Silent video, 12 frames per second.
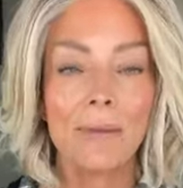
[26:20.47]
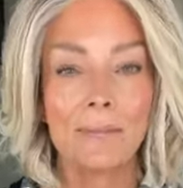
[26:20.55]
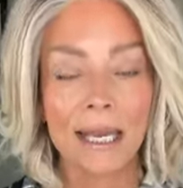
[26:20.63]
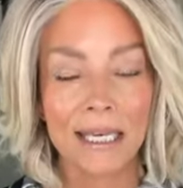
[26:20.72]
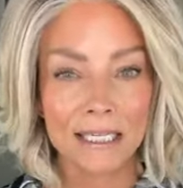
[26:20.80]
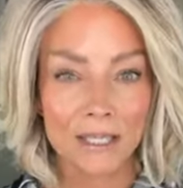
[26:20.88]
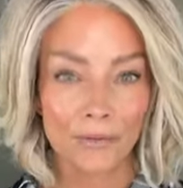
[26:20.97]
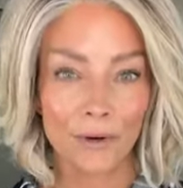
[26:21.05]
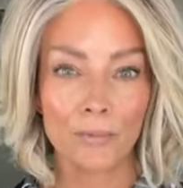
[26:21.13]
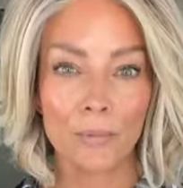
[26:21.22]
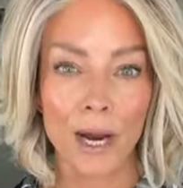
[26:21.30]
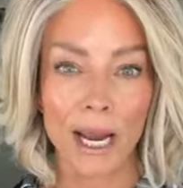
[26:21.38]
And many
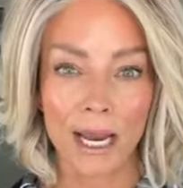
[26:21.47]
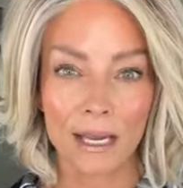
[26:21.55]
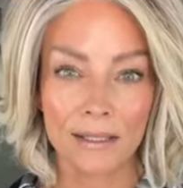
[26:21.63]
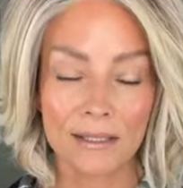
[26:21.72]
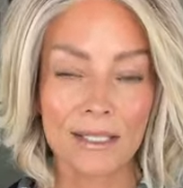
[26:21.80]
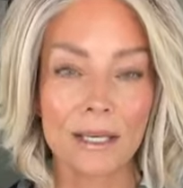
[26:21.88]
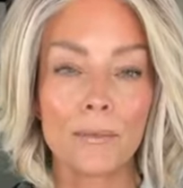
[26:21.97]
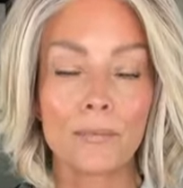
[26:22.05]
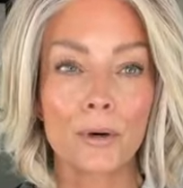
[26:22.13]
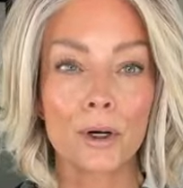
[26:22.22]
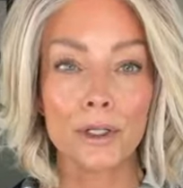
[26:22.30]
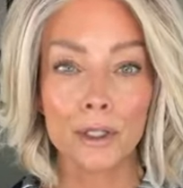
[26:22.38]
different brands
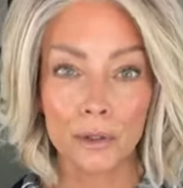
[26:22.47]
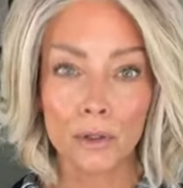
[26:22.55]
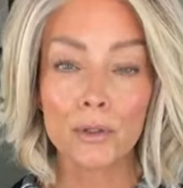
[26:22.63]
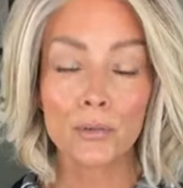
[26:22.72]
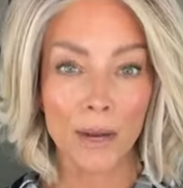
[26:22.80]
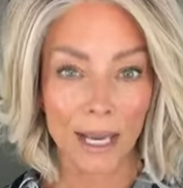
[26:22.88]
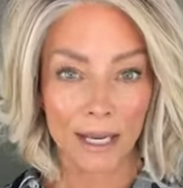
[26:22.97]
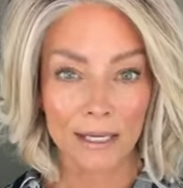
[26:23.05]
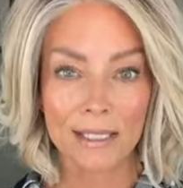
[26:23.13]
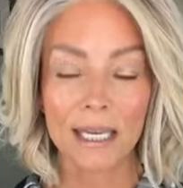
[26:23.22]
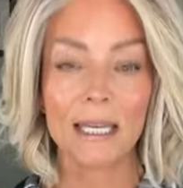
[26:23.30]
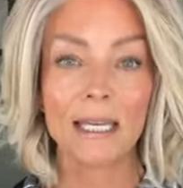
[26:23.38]
produce
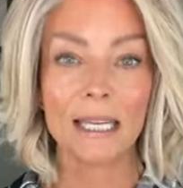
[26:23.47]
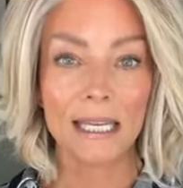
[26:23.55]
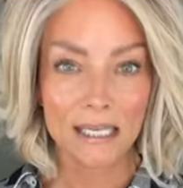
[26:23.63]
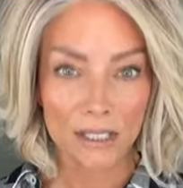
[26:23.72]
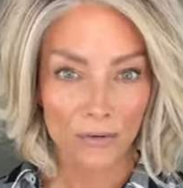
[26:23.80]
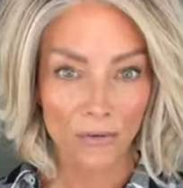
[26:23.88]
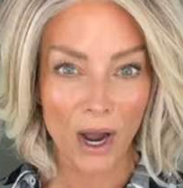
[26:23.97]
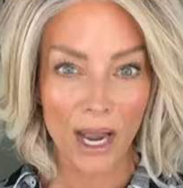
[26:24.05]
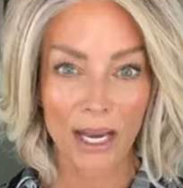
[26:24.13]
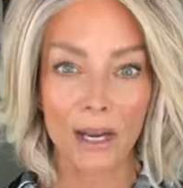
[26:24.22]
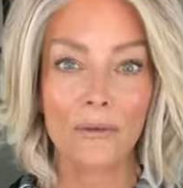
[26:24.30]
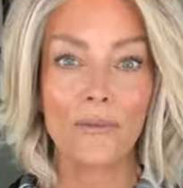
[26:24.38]
wigs in heat
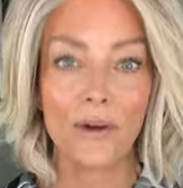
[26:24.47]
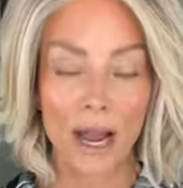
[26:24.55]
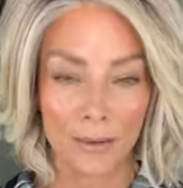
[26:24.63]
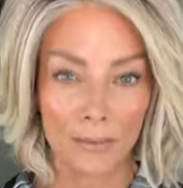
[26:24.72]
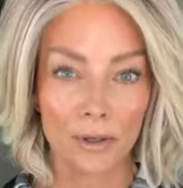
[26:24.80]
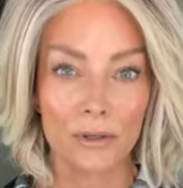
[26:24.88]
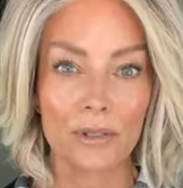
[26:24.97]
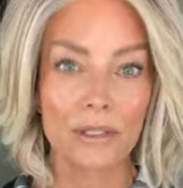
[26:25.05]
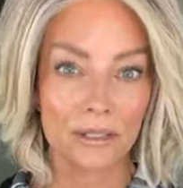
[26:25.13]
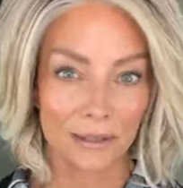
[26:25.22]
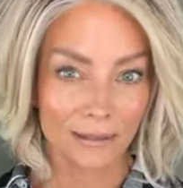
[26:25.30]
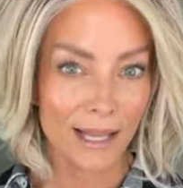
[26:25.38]
defiant
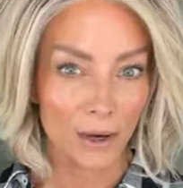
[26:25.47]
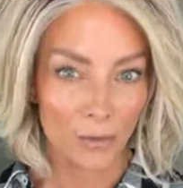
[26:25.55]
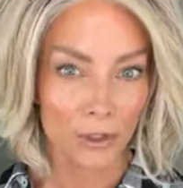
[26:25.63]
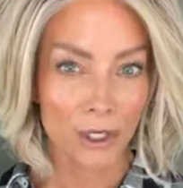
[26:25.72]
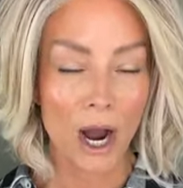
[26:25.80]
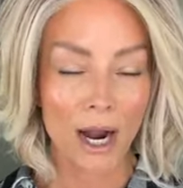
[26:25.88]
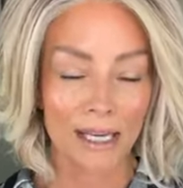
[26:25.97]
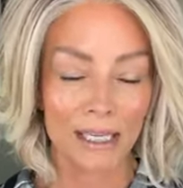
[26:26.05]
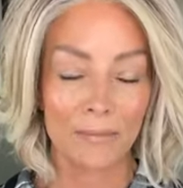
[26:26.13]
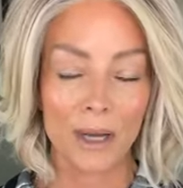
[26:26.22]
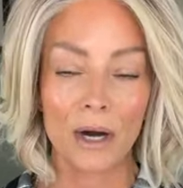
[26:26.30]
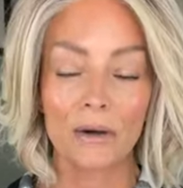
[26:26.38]
fibers like we're
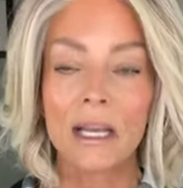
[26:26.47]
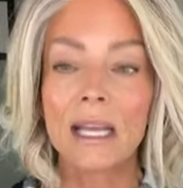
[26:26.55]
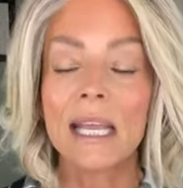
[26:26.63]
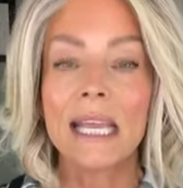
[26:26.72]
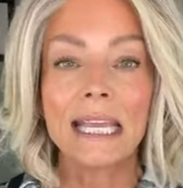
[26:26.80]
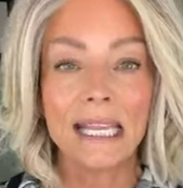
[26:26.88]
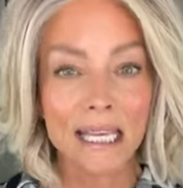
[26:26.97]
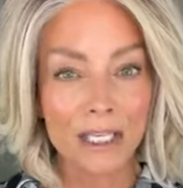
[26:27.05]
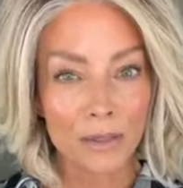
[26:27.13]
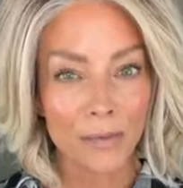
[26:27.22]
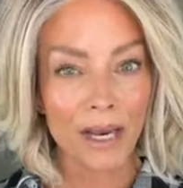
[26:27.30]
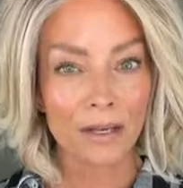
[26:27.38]
talking about.
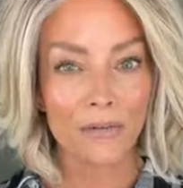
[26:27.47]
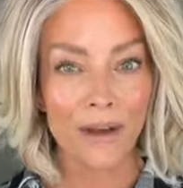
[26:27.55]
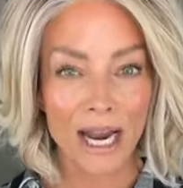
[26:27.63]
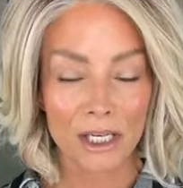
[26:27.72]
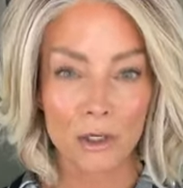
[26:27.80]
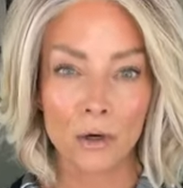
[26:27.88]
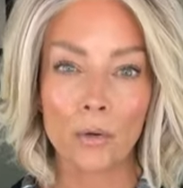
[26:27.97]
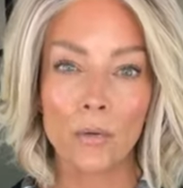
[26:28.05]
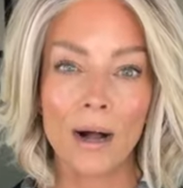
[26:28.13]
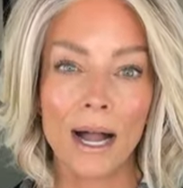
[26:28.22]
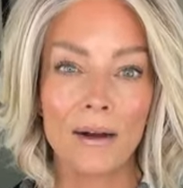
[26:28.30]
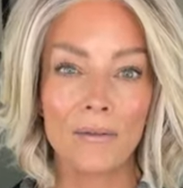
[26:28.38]
Each manufacturer
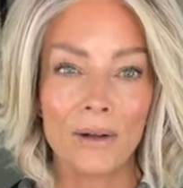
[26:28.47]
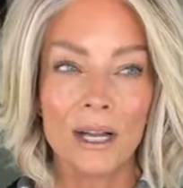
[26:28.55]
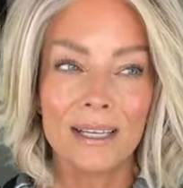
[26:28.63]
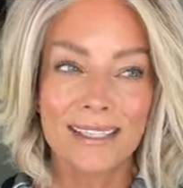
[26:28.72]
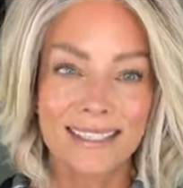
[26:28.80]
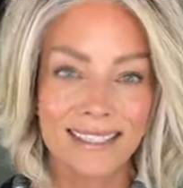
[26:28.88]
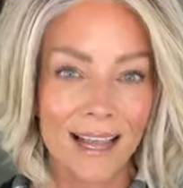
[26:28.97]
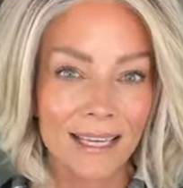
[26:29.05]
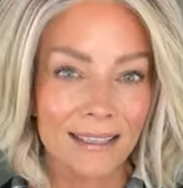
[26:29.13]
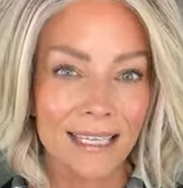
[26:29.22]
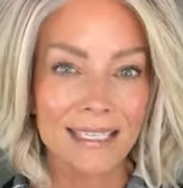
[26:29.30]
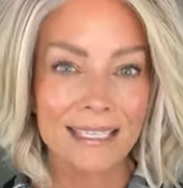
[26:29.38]
will have
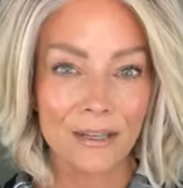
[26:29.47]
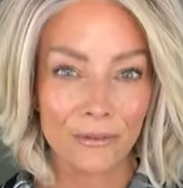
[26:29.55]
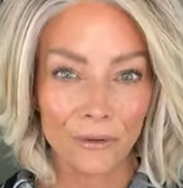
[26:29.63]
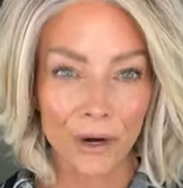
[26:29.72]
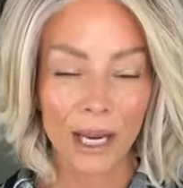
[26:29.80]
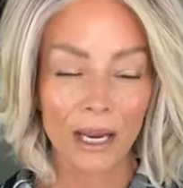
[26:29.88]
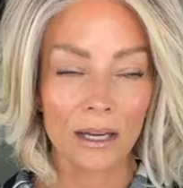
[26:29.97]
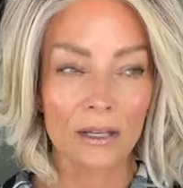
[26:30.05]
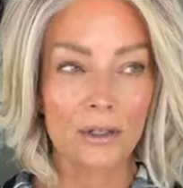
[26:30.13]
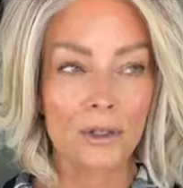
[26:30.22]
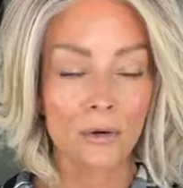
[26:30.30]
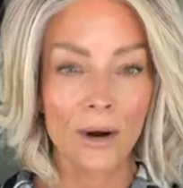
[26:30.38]
slightly
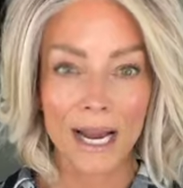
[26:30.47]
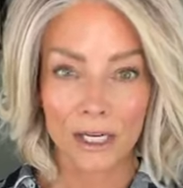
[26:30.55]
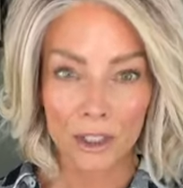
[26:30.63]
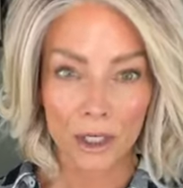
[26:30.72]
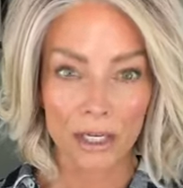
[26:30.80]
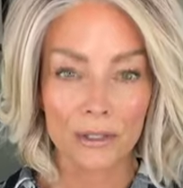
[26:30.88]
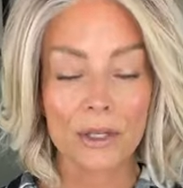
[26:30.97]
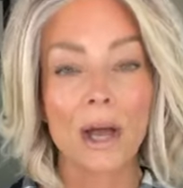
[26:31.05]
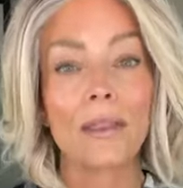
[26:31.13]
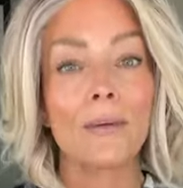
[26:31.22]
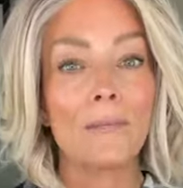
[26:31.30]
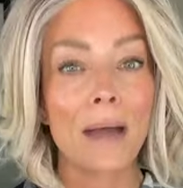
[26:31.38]
differing directions
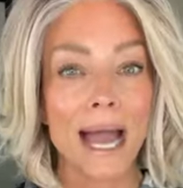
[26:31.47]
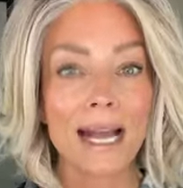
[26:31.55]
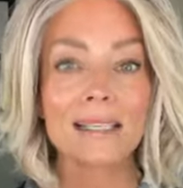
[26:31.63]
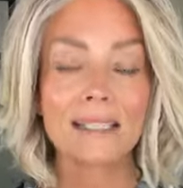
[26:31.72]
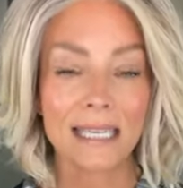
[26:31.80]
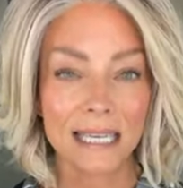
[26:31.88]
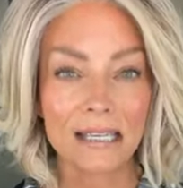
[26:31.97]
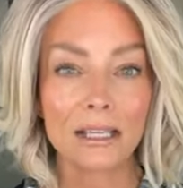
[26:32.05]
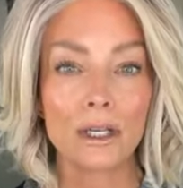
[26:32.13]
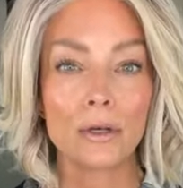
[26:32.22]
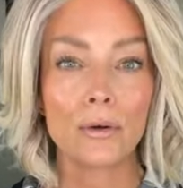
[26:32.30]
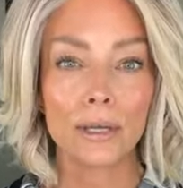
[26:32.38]
on the max
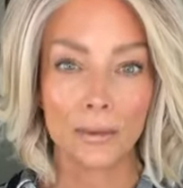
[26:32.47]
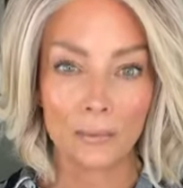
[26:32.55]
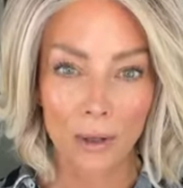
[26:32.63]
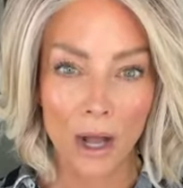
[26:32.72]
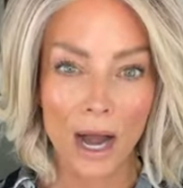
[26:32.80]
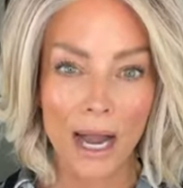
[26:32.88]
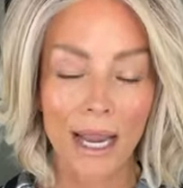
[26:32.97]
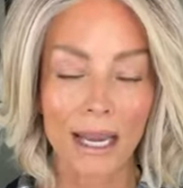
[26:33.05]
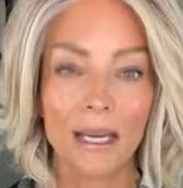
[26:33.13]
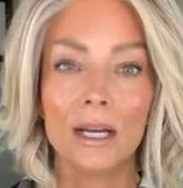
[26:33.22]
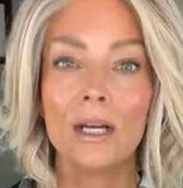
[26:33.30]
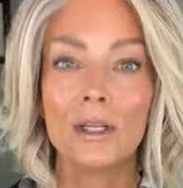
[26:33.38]
heat that you can
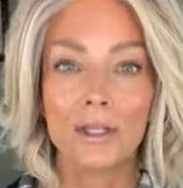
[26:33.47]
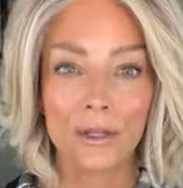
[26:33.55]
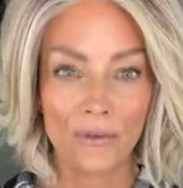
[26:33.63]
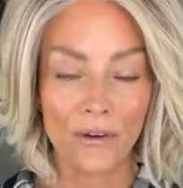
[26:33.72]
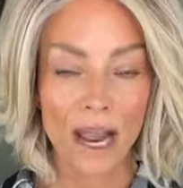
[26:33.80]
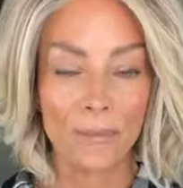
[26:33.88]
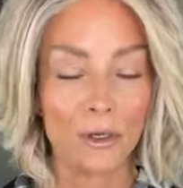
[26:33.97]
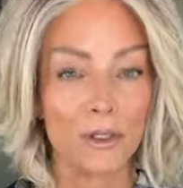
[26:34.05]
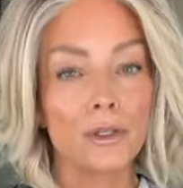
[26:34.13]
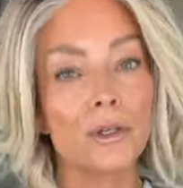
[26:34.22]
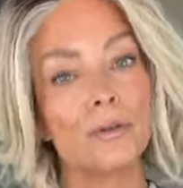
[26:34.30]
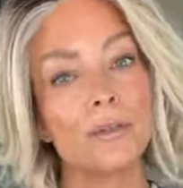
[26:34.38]
apply to the
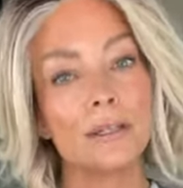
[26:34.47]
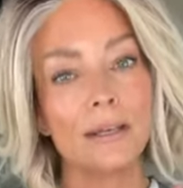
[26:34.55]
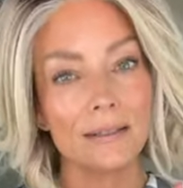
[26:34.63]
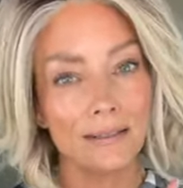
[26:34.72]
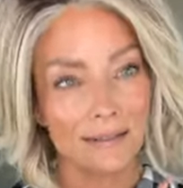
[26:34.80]
fiber. So you,